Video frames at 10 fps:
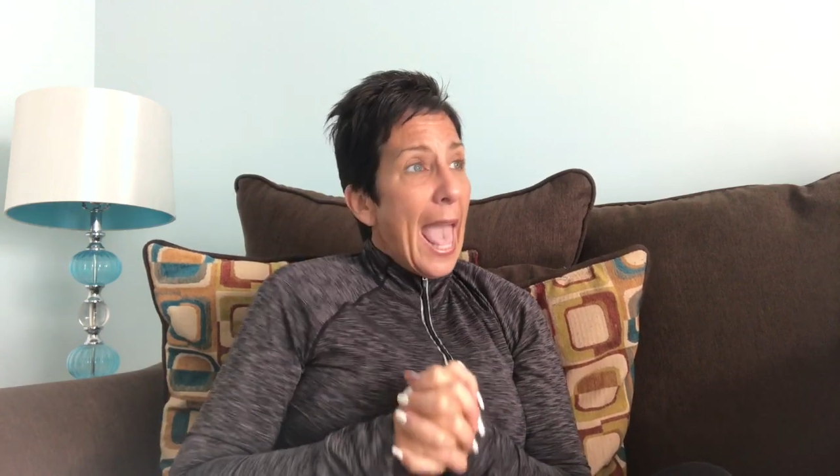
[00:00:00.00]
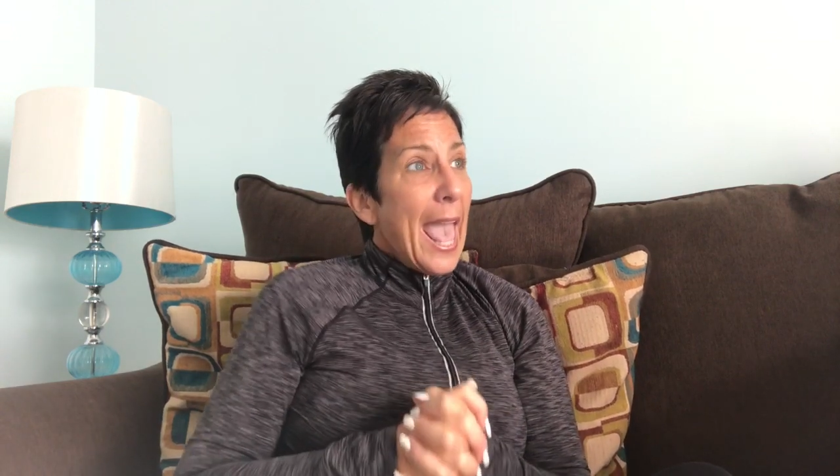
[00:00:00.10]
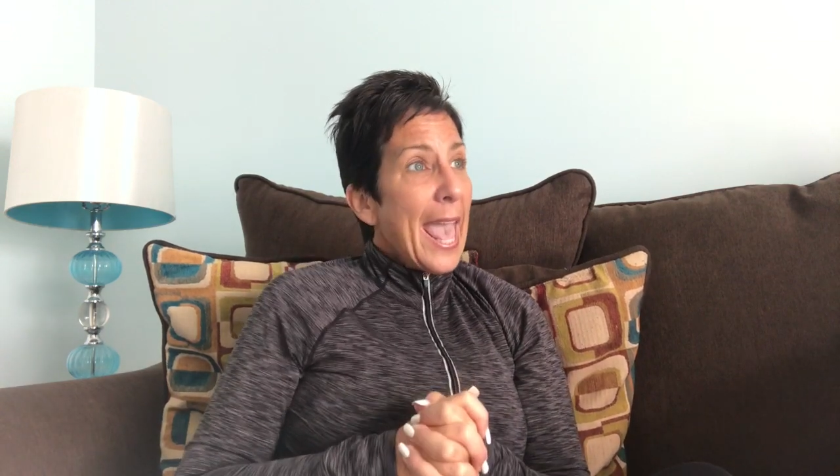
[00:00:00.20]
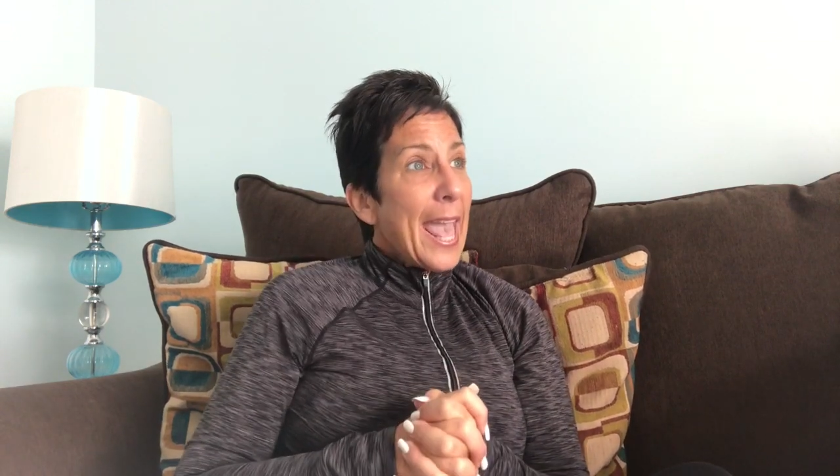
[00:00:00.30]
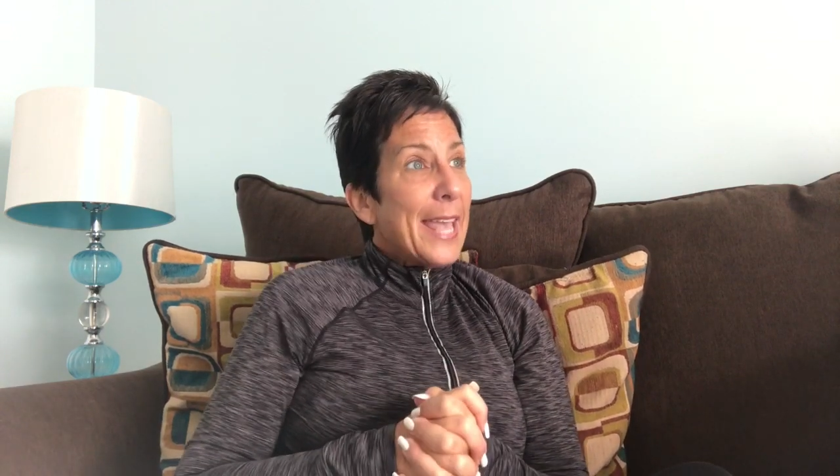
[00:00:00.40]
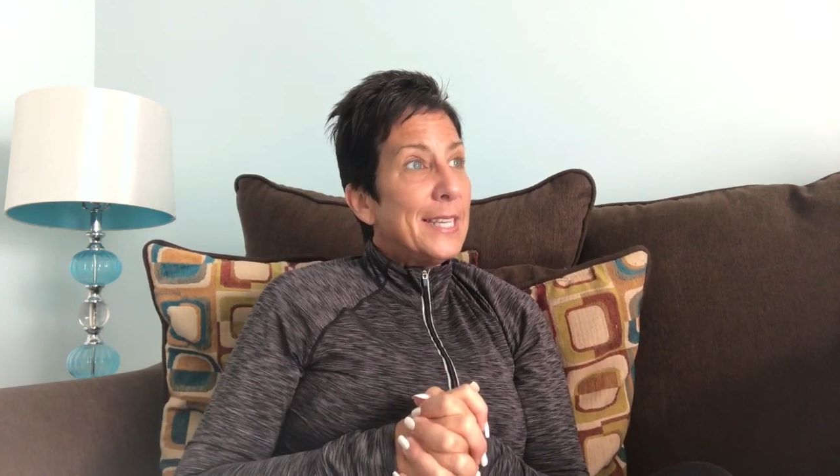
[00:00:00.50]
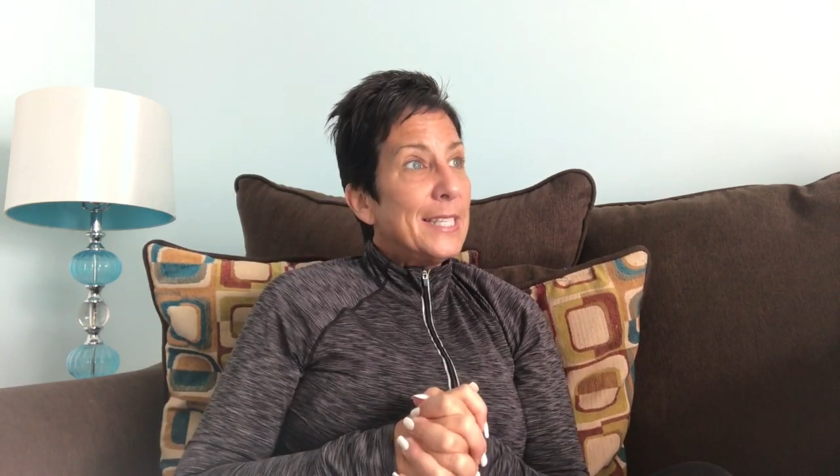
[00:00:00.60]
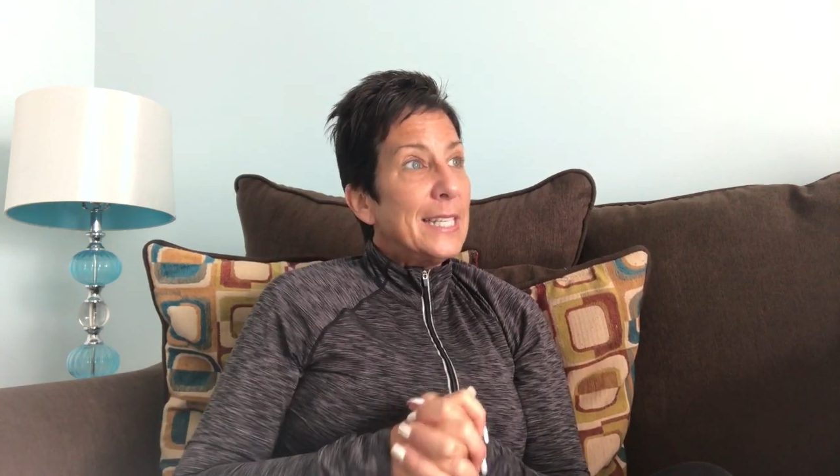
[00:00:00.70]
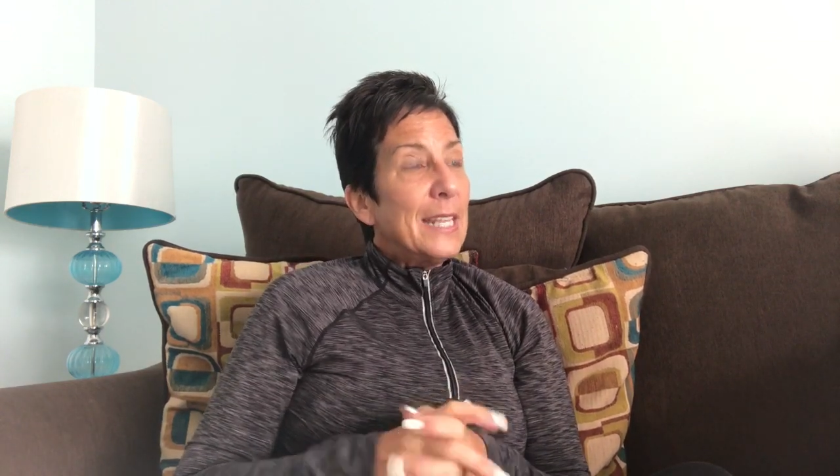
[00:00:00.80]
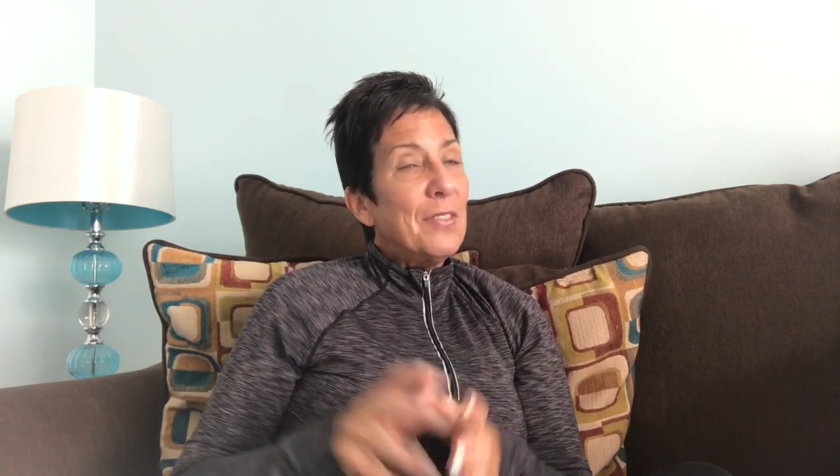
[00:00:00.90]

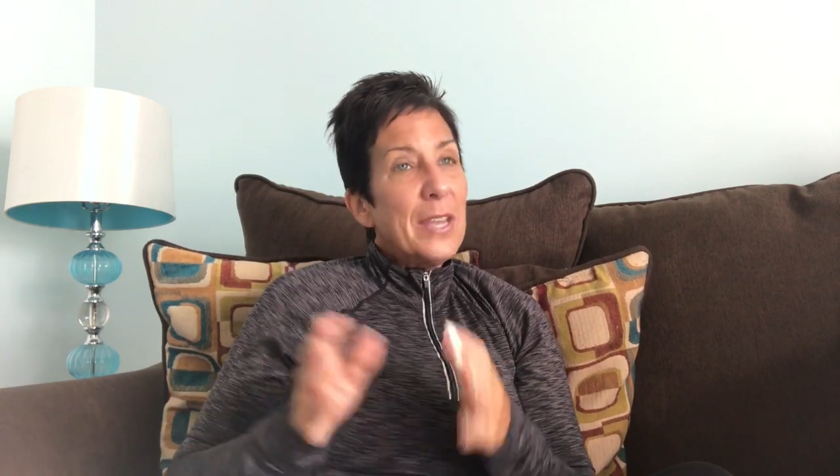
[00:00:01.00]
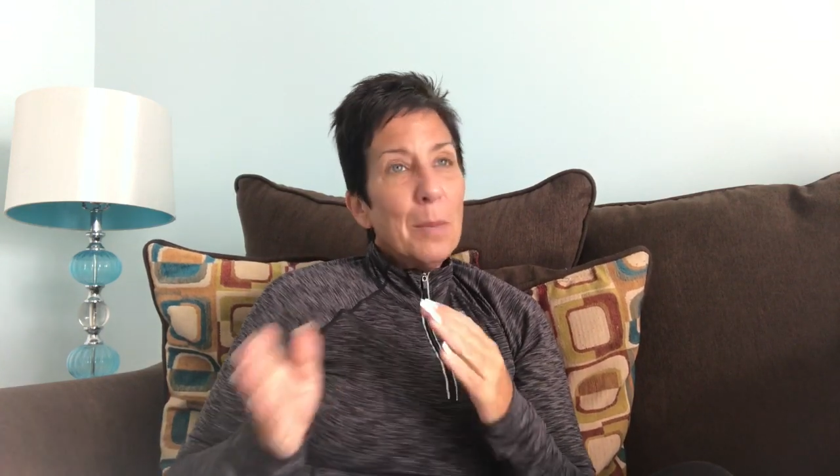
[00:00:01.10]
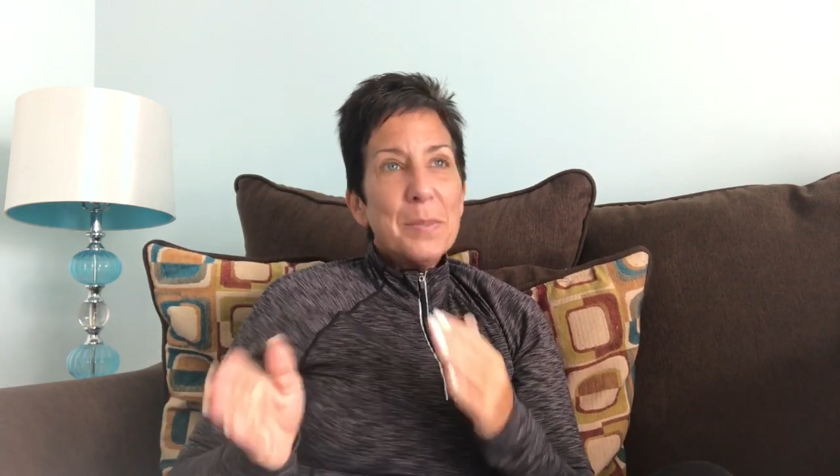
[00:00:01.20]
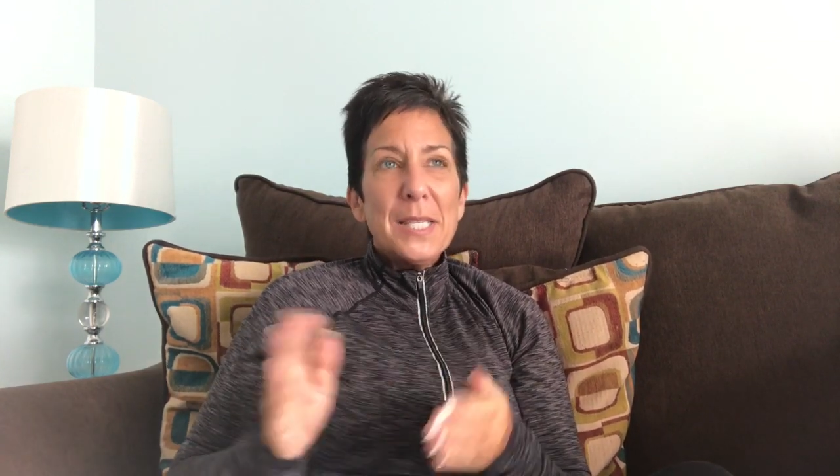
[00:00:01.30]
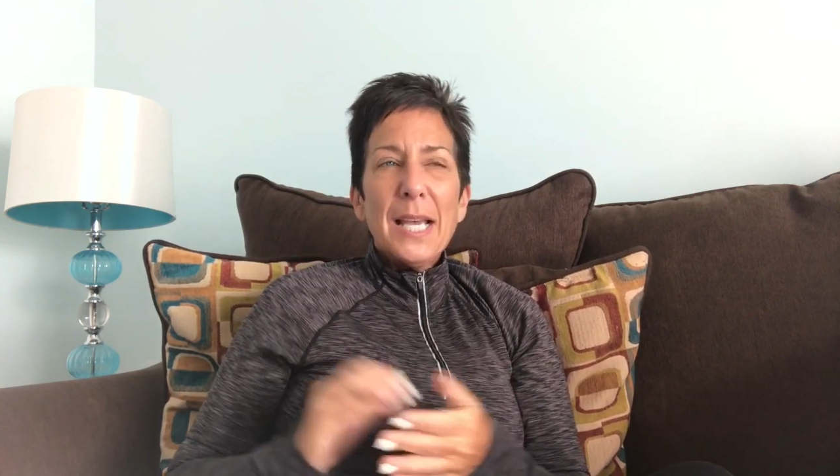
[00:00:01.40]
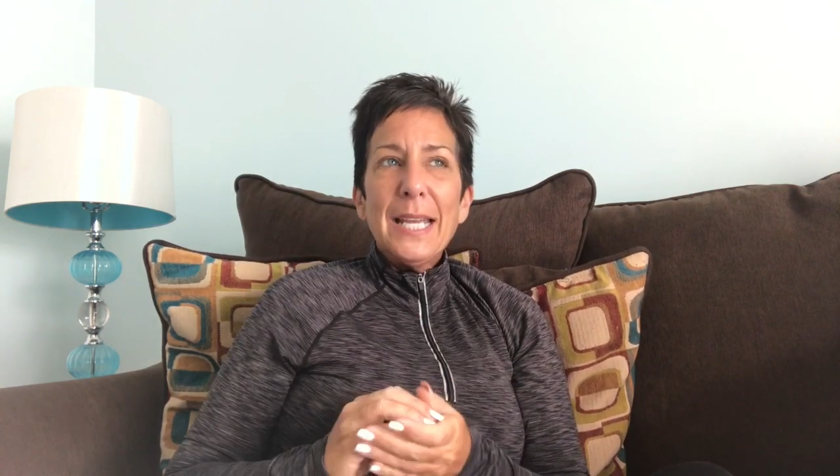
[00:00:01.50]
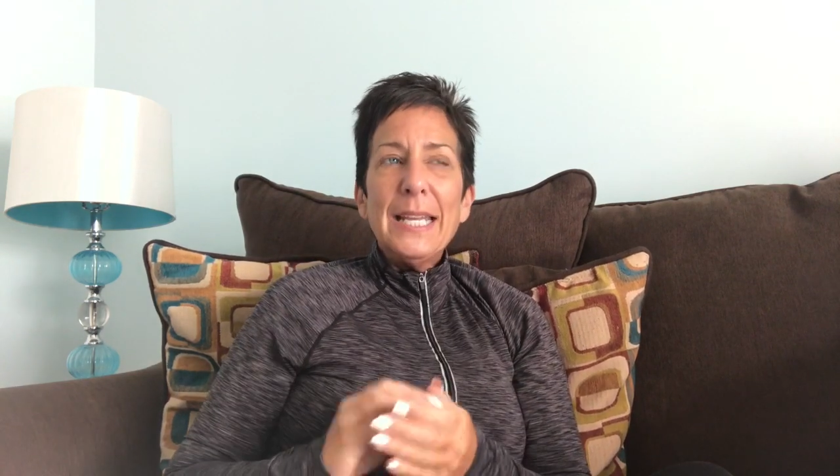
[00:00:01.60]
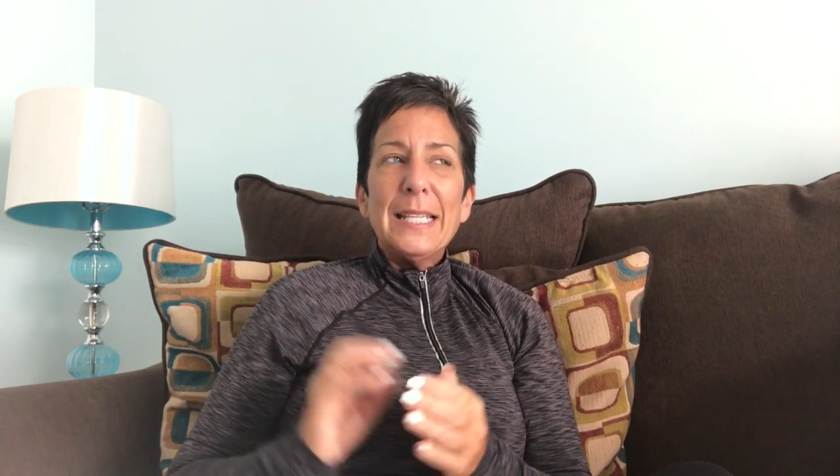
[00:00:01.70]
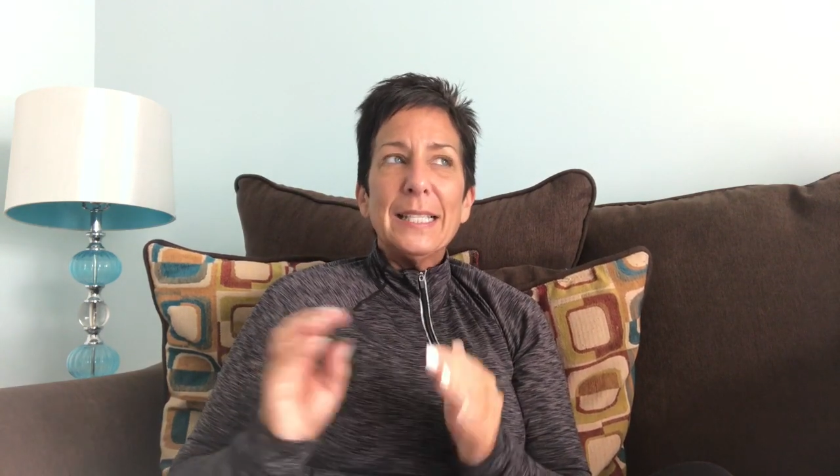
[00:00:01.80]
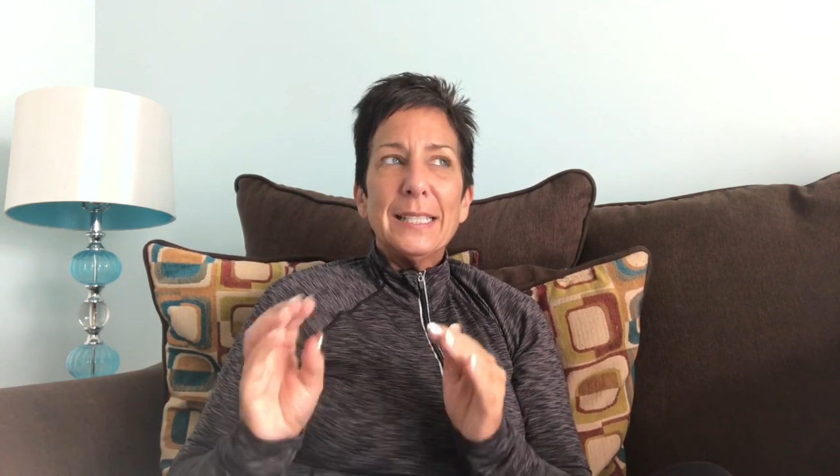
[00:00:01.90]
And in The Upside,